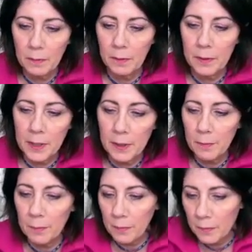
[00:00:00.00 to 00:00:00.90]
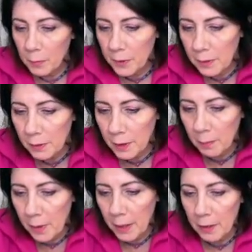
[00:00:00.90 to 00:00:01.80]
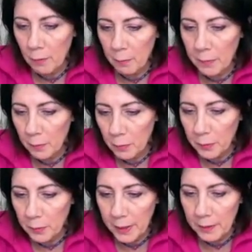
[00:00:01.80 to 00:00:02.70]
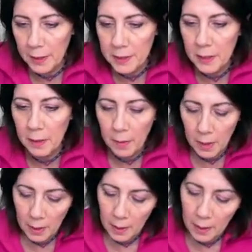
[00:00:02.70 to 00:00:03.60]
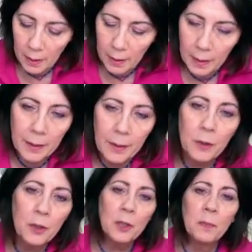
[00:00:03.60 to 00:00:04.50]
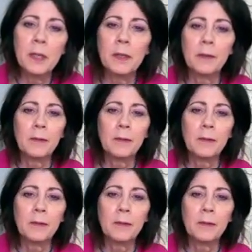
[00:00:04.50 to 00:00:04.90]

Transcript: because I don't, without looking back, I don't remember what we had last time. Uh, it could just be